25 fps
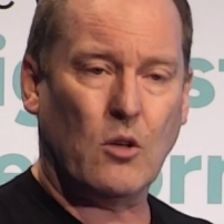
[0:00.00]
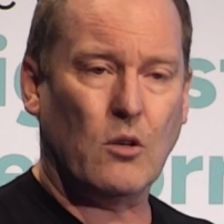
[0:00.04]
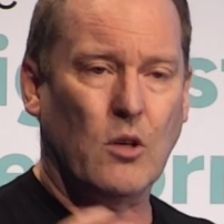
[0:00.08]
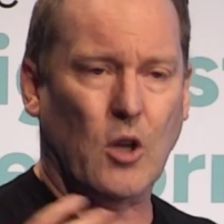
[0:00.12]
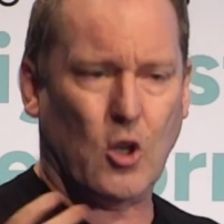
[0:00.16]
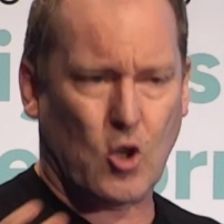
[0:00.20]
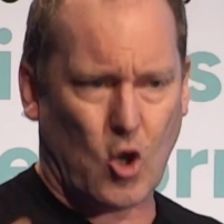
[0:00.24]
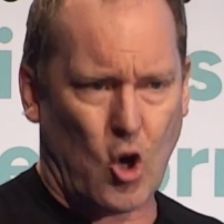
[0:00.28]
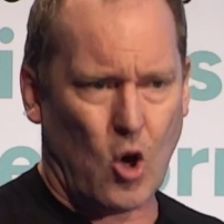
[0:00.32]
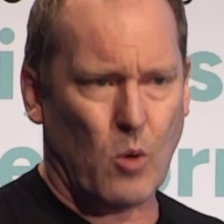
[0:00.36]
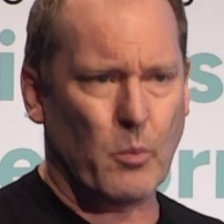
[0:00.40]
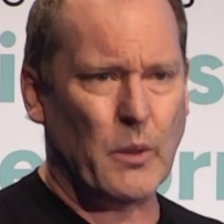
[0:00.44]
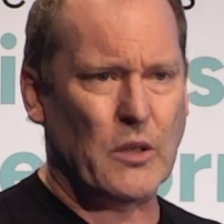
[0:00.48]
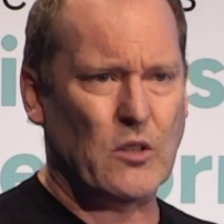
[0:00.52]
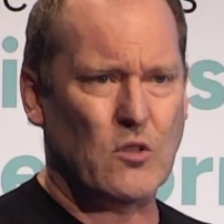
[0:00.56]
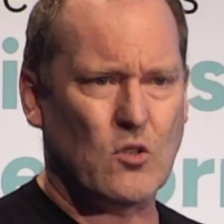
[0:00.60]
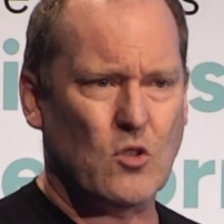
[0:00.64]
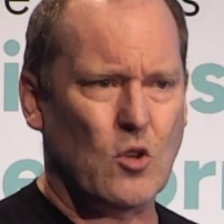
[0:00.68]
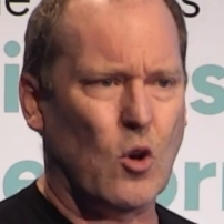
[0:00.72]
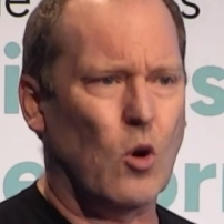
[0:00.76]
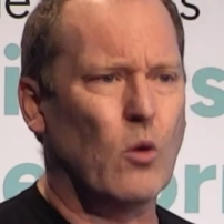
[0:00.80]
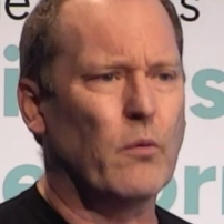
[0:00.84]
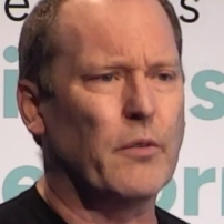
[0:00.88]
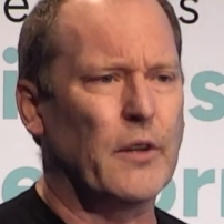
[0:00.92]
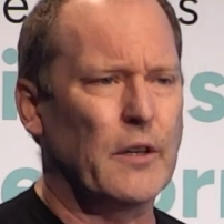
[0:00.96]
common
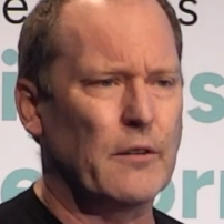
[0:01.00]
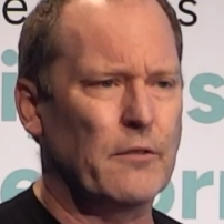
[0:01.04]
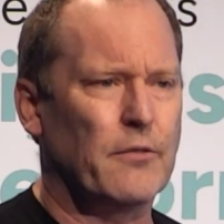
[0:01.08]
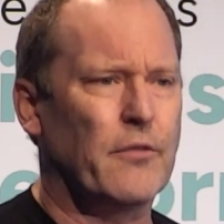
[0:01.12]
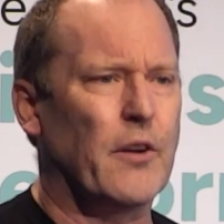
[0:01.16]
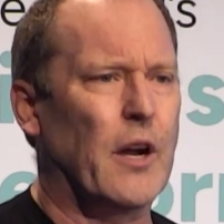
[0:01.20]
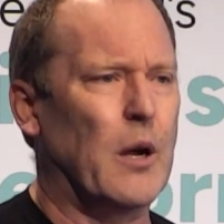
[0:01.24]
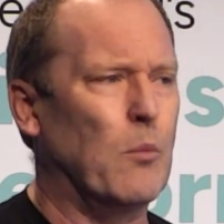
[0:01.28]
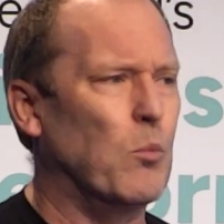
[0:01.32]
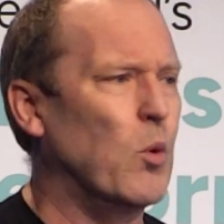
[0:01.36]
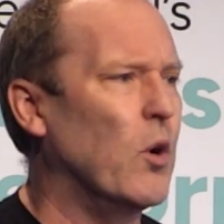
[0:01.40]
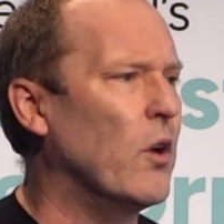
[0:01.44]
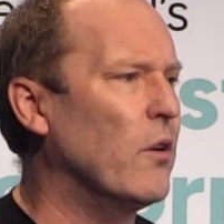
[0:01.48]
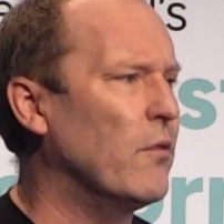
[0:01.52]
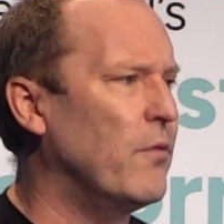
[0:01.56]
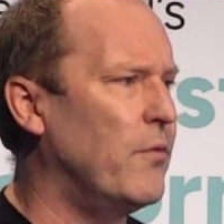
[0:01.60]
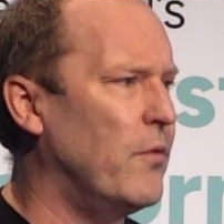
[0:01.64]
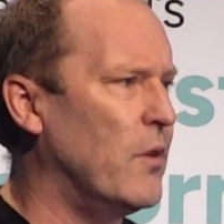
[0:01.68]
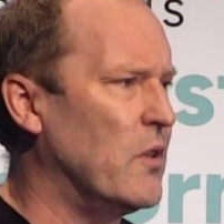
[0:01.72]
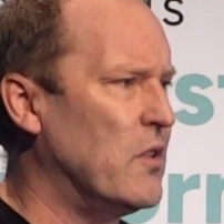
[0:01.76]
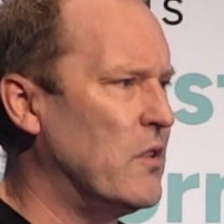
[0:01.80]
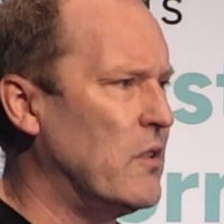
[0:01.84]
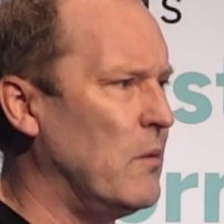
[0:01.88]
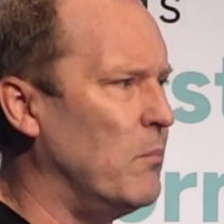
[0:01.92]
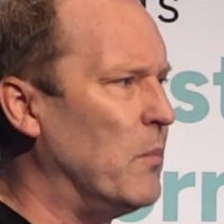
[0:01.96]
solving framework for
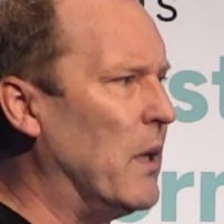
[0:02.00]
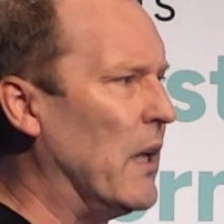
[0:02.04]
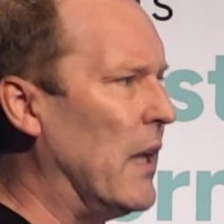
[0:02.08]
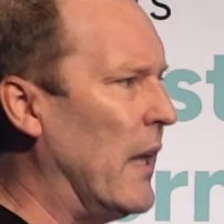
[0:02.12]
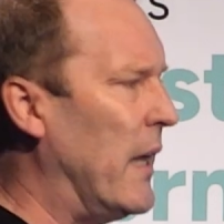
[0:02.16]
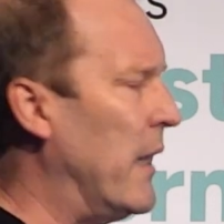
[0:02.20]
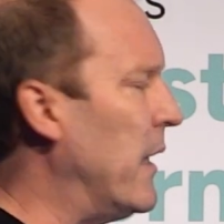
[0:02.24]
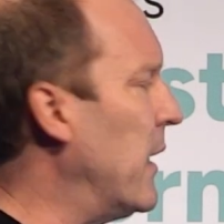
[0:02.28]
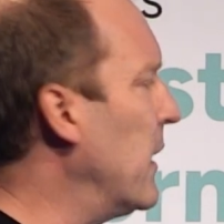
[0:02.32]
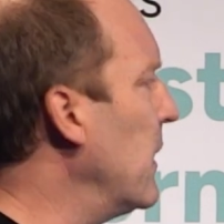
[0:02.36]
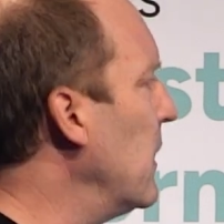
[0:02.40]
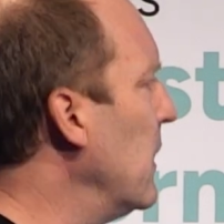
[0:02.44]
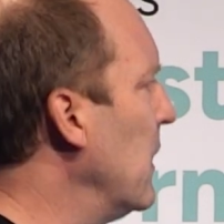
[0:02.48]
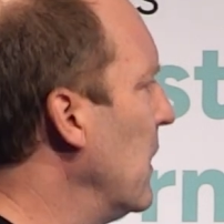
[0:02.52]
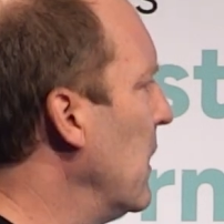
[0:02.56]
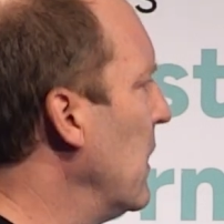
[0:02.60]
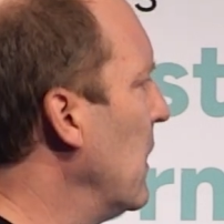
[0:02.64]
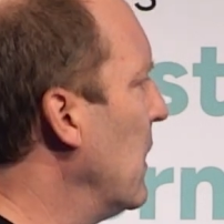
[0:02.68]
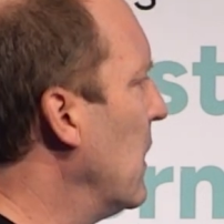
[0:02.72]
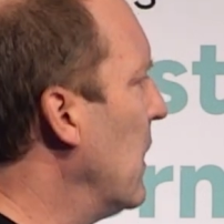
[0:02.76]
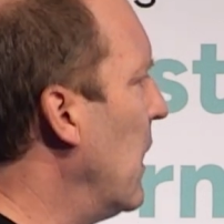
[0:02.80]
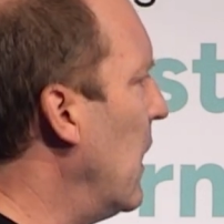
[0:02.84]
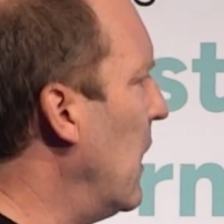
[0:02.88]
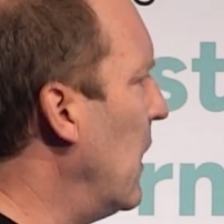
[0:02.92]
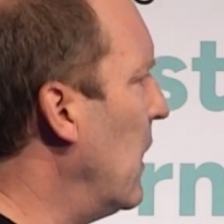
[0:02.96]
simulating
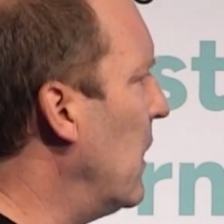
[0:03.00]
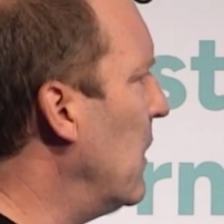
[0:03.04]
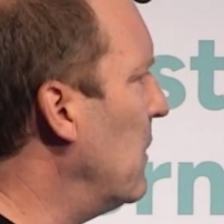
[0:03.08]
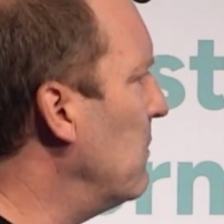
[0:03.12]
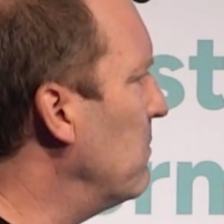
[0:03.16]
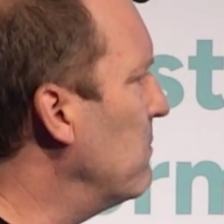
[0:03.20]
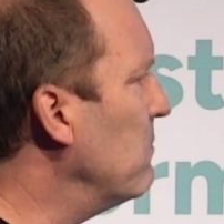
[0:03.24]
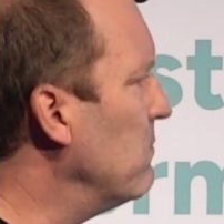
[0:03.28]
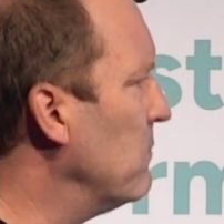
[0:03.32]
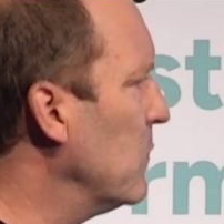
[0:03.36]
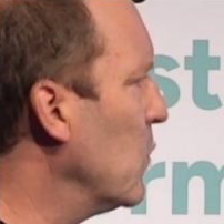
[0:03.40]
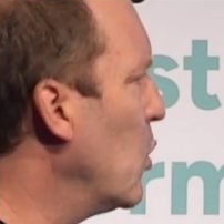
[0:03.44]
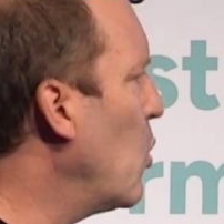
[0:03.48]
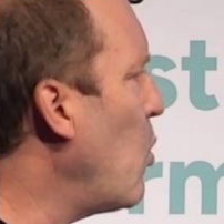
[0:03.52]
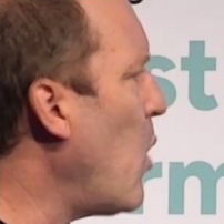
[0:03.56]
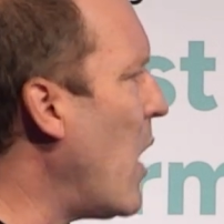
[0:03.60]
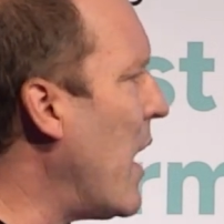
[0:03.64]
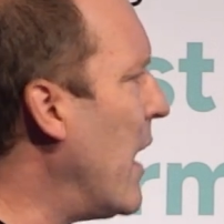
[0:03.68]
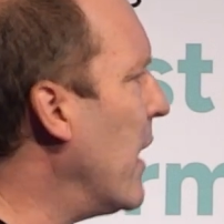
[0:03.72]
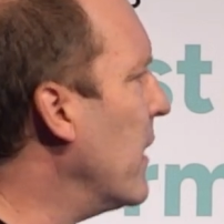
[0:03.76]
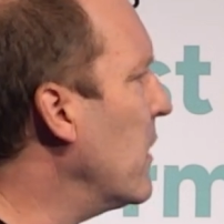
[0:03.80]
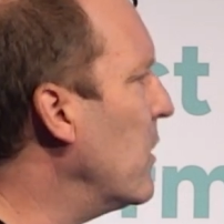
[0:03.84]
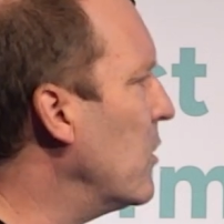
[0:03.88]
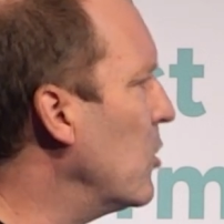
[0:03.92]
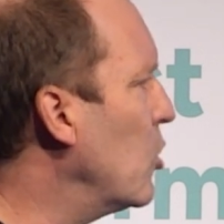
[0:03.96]

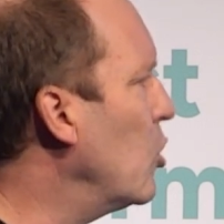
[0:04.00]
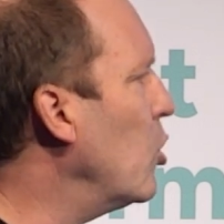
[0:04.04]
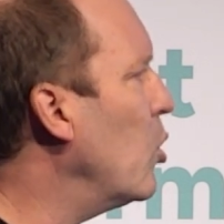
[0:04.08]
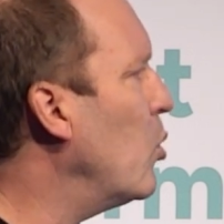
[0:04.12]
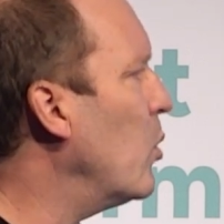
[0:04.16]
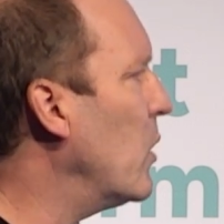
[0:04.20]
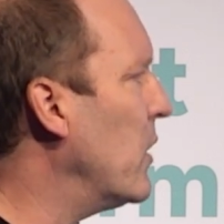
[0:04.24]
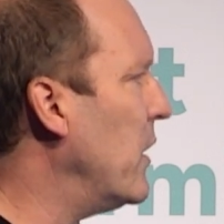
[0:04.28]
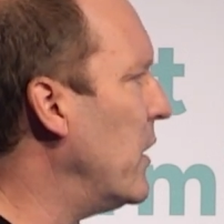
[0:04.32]
quark and gluon